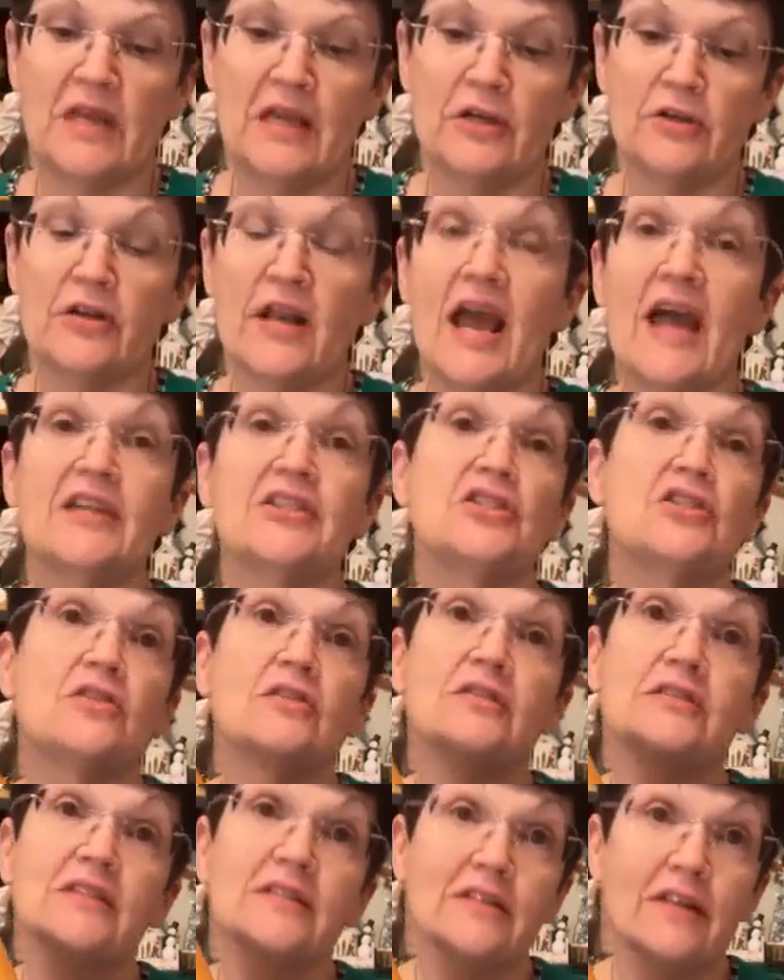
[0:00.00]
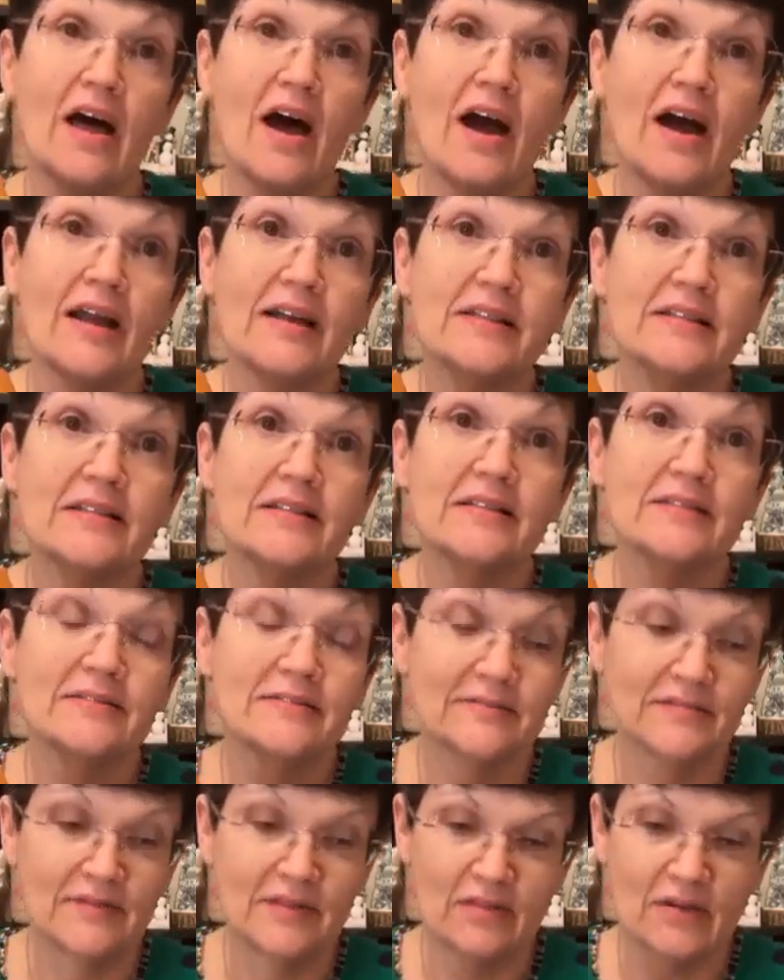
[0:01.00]
International Delight,
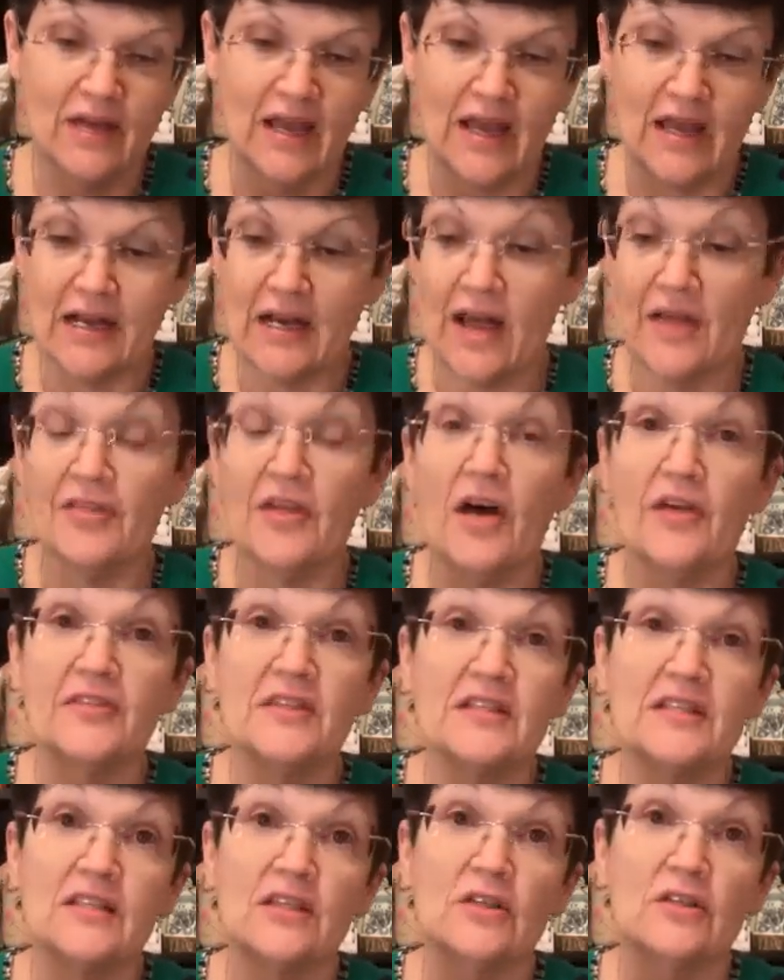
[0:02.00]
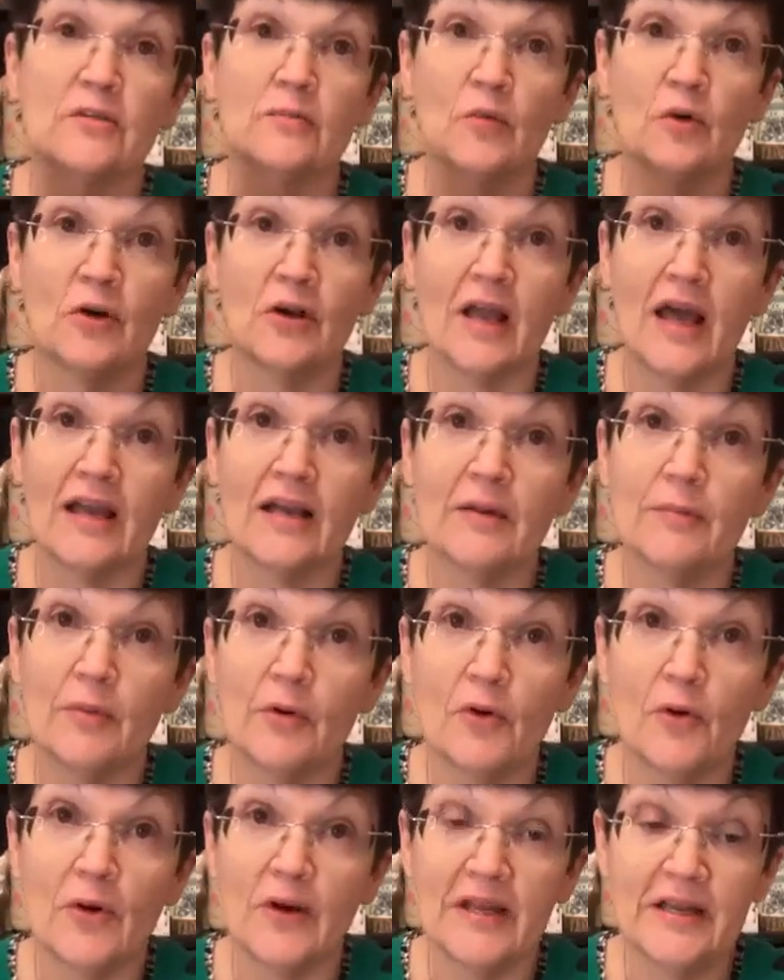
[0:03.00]
okay, and I thought this looked more like a
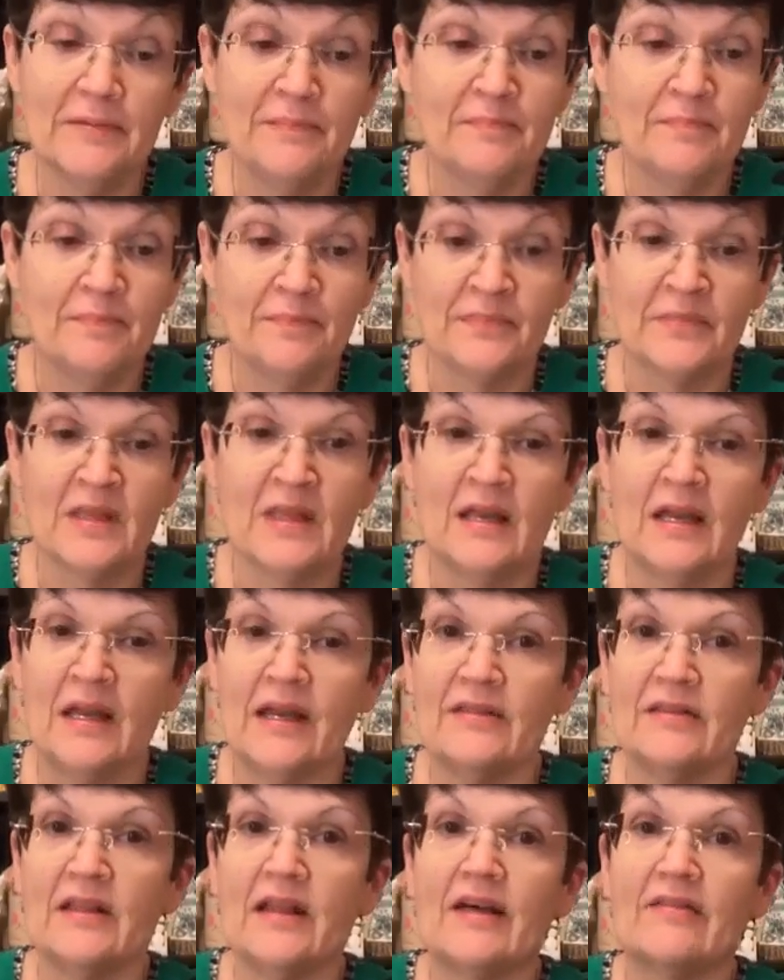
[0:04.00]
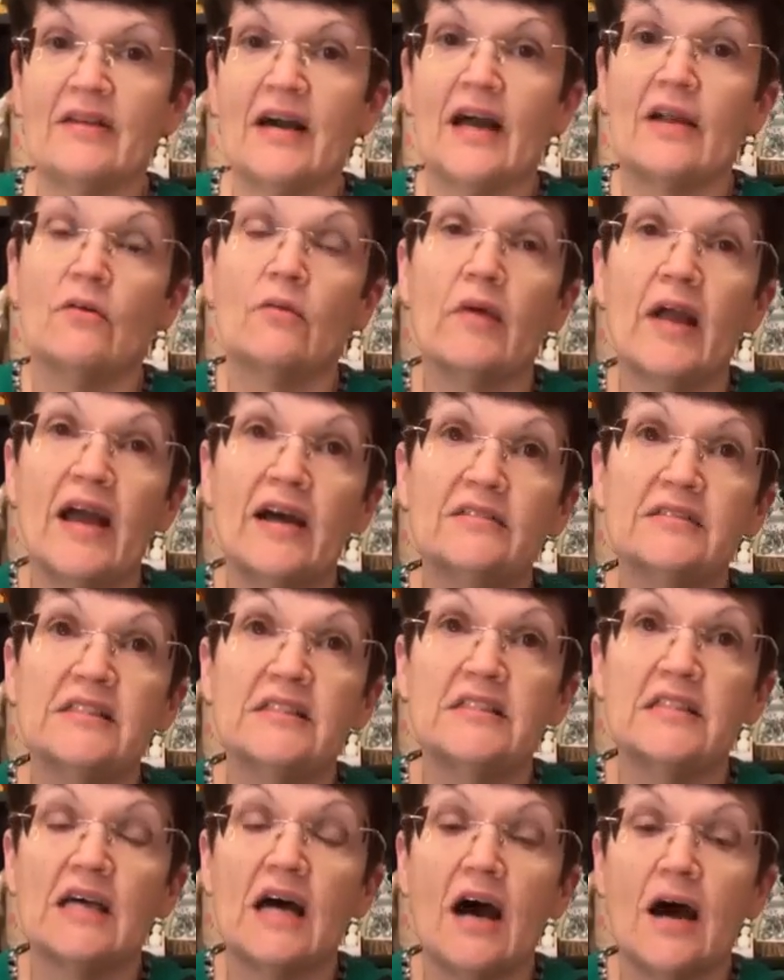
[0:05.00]
boy. And then I've got a
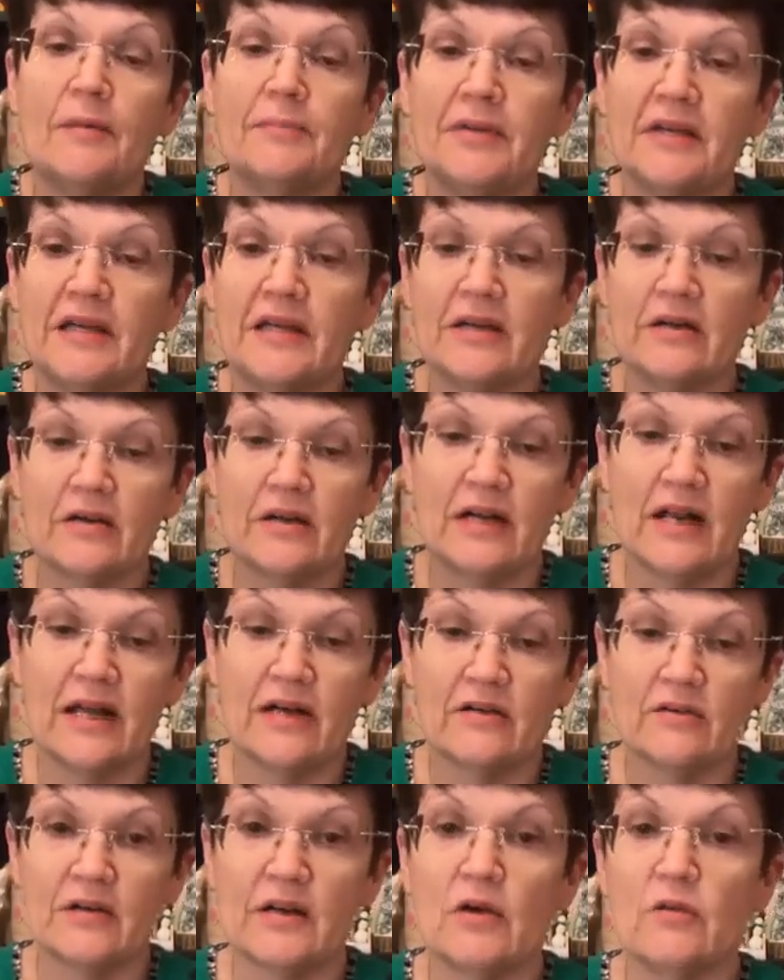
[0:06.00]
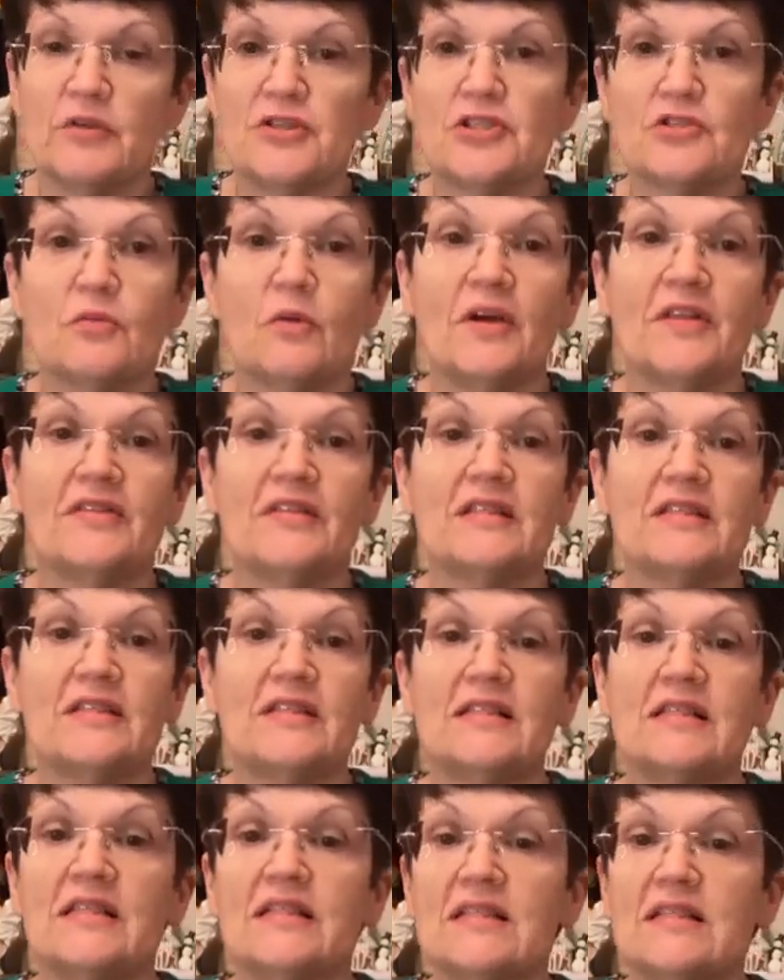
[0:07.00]
rounded top here, and I don't know which one
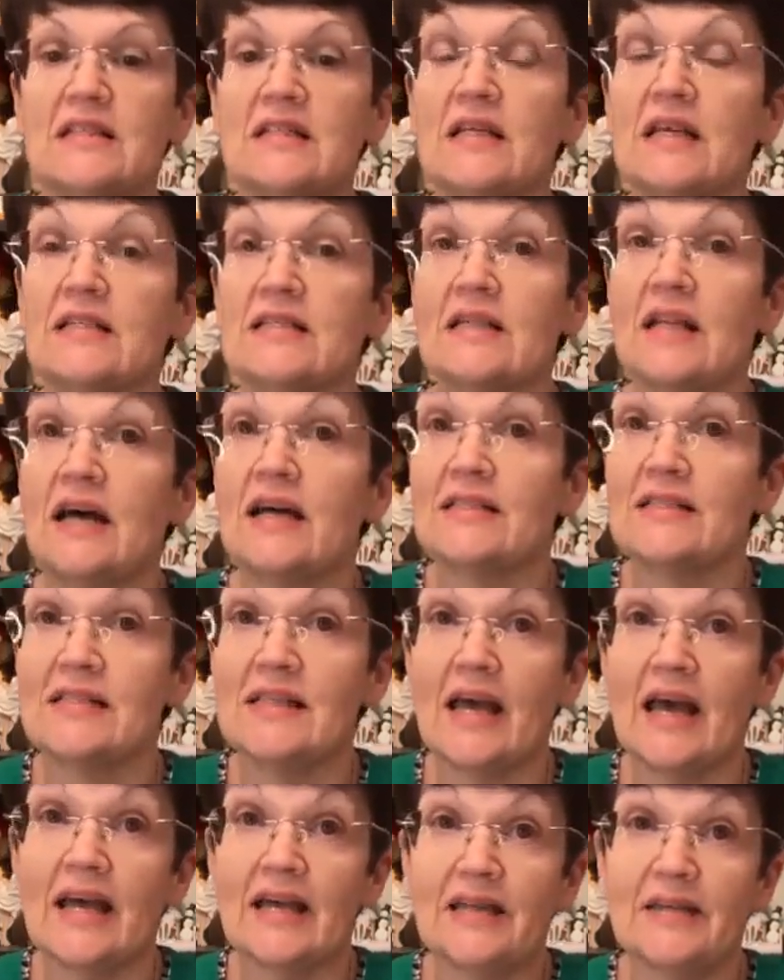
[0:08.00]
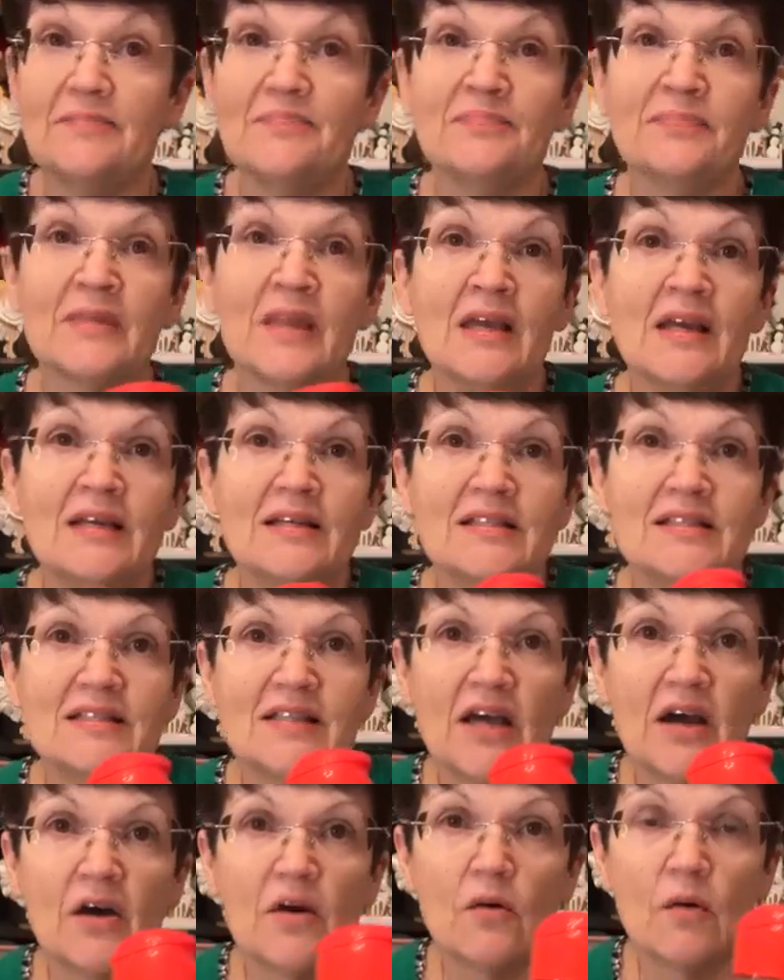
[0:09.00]
this is. It does not say.
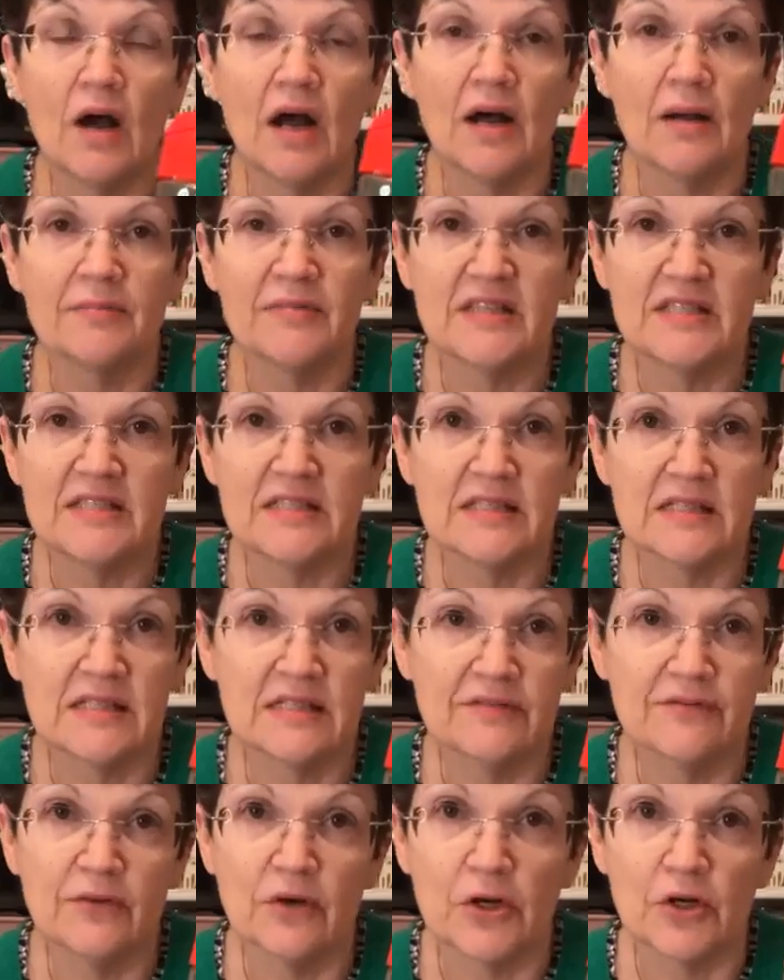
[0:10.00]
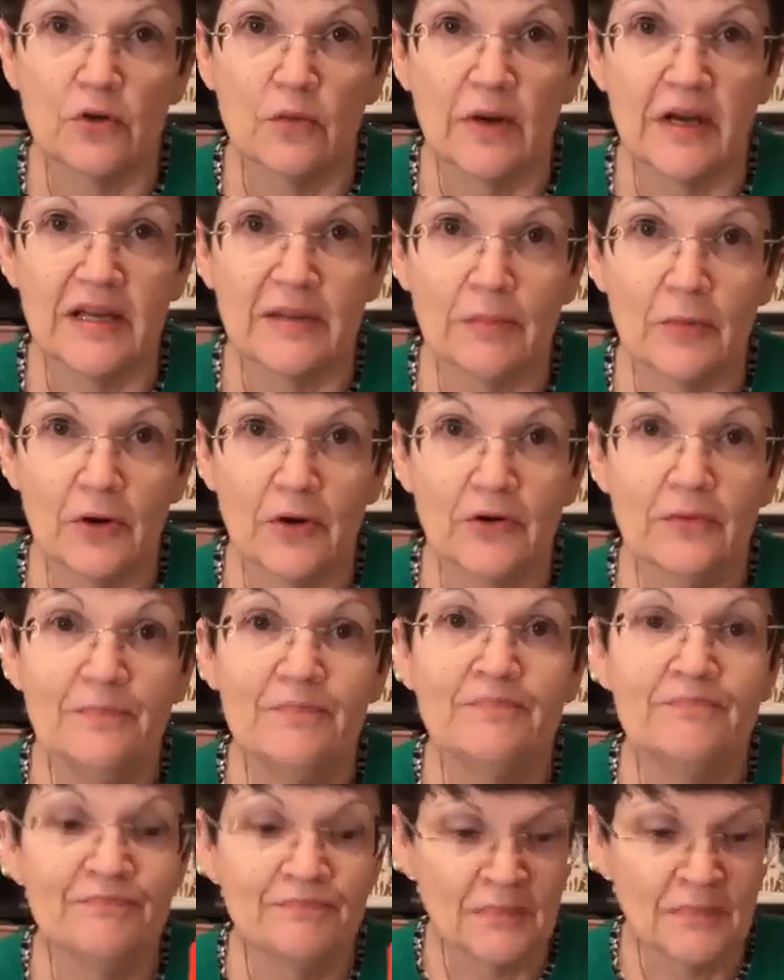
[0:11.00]
So this is a different creamer,